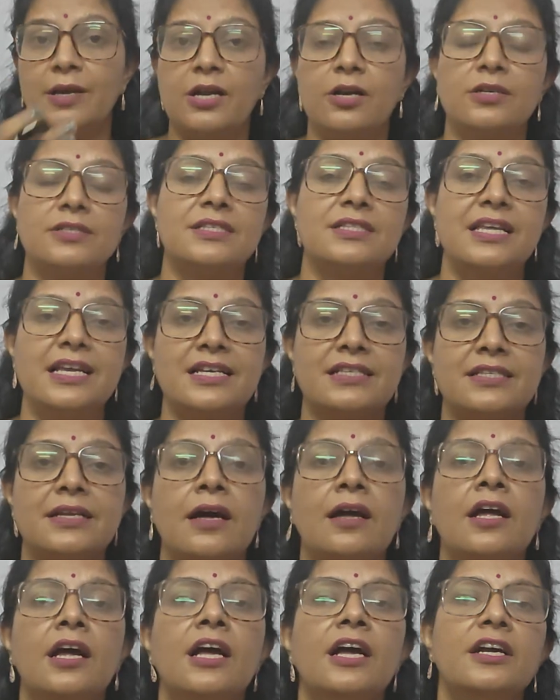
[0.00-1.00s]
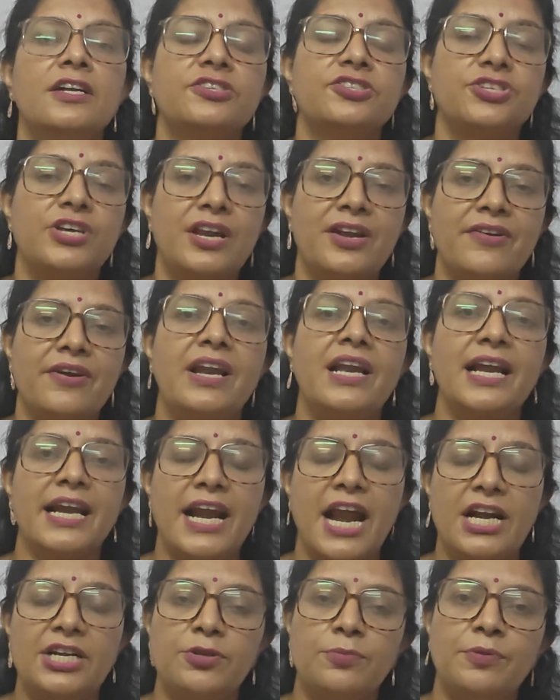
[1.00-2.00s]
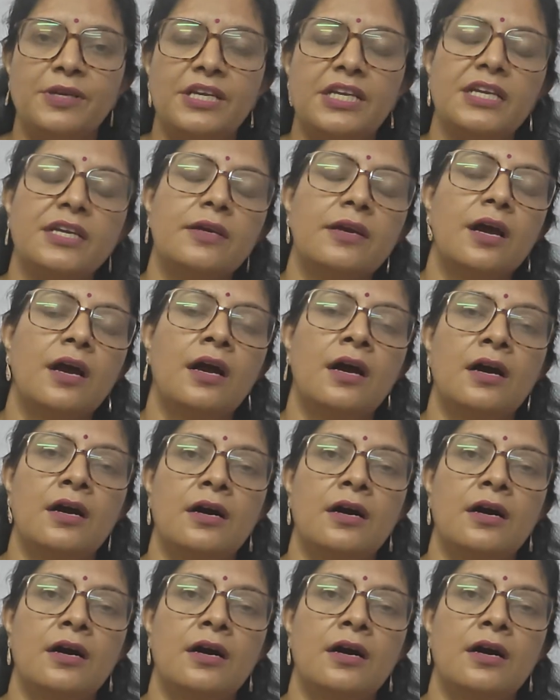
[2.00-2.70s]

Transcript: because these general anatomy